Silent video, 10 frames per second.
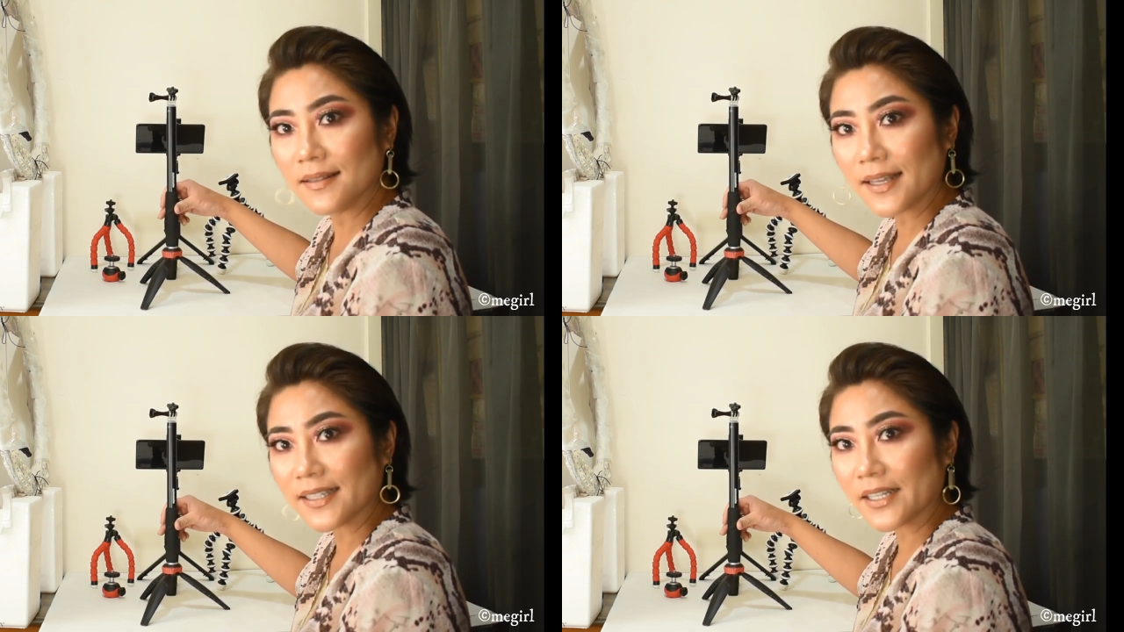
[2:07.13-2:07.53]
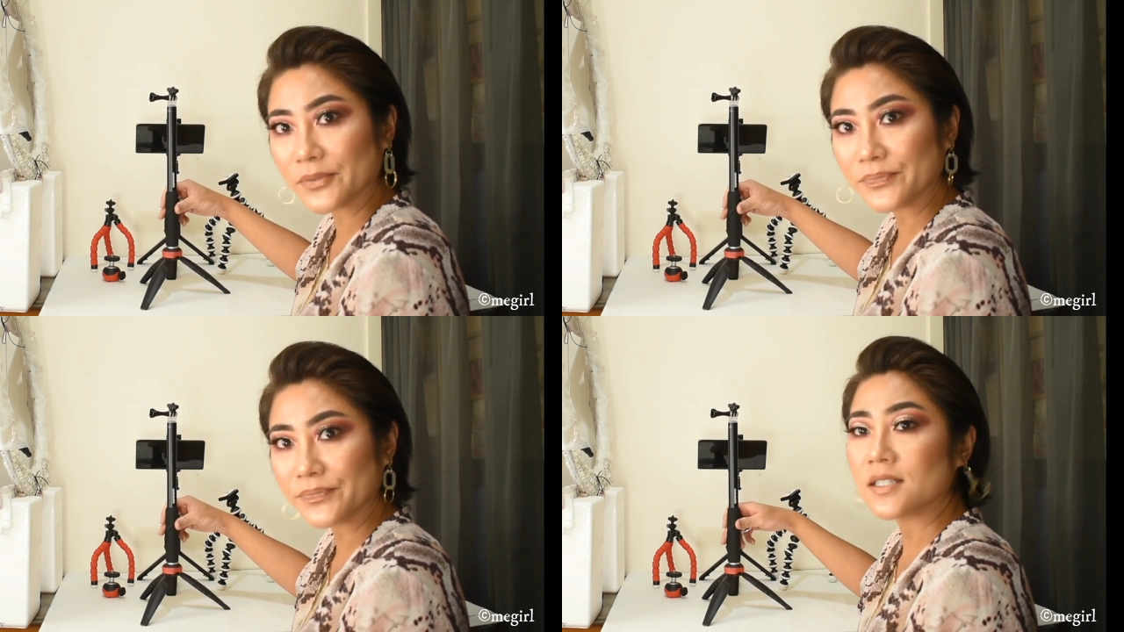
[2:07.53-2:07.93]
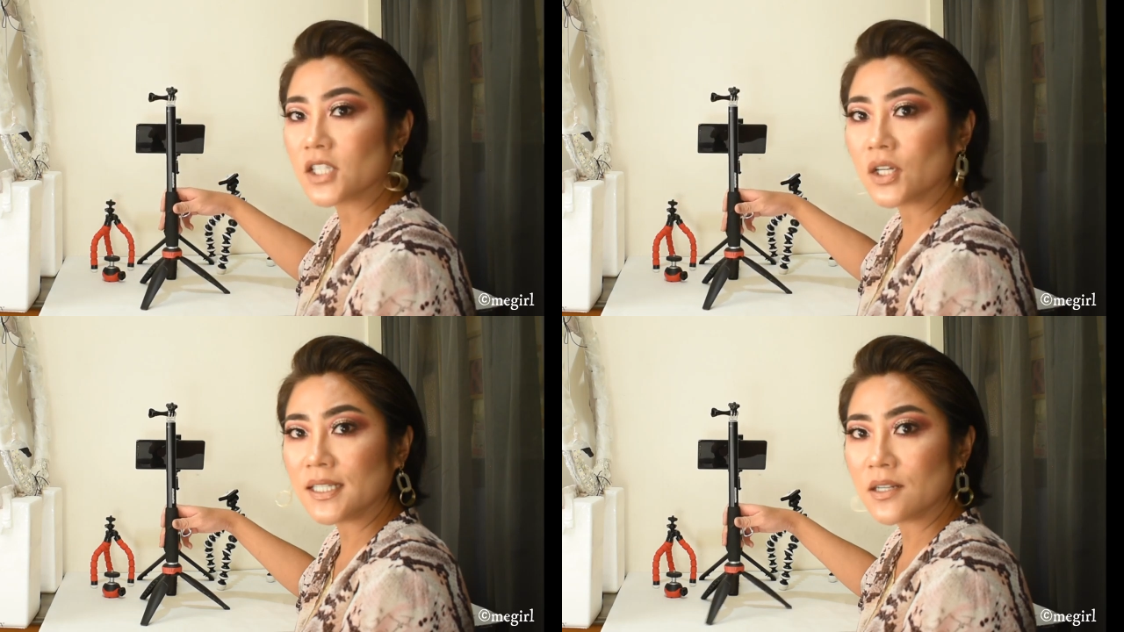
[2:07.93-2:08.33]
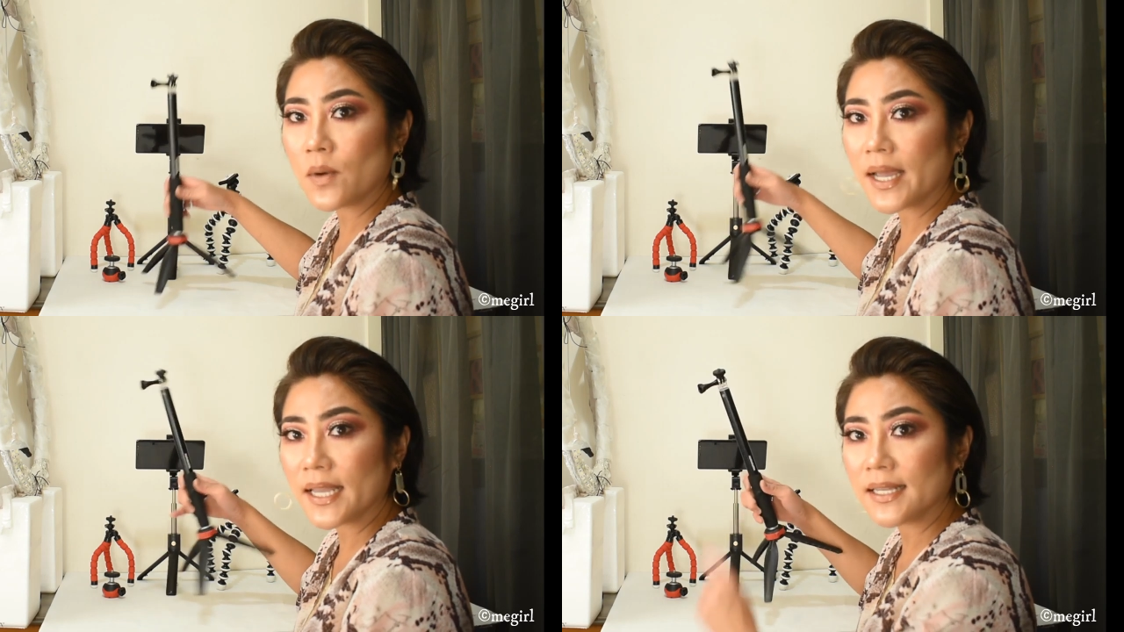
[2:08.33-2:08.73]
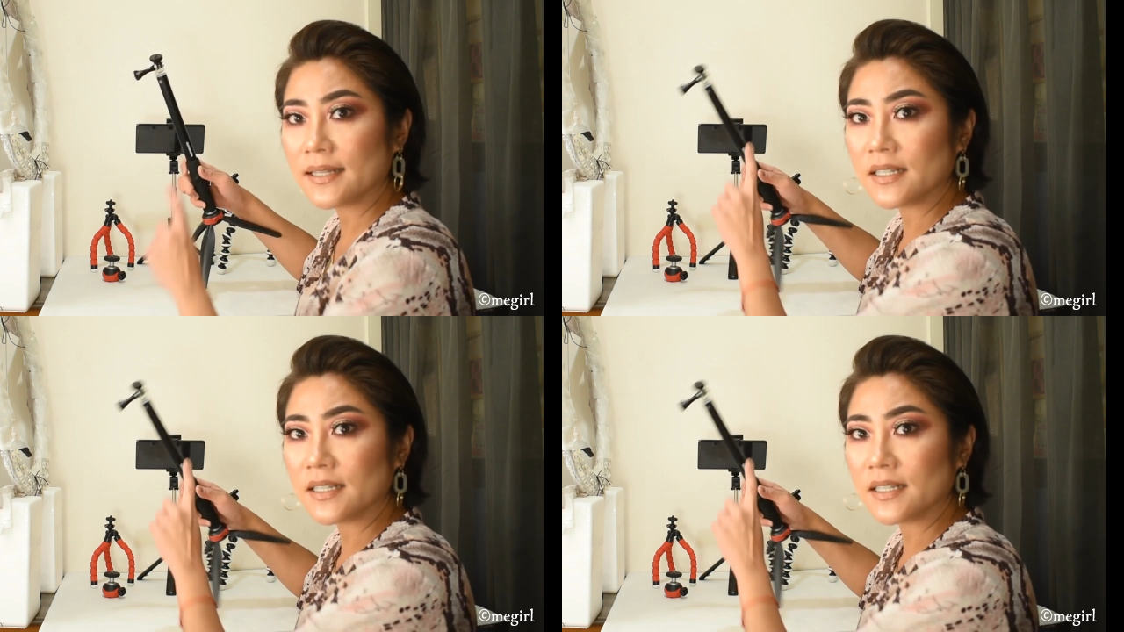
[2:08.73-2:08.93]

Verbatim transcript: Like that. So in a way,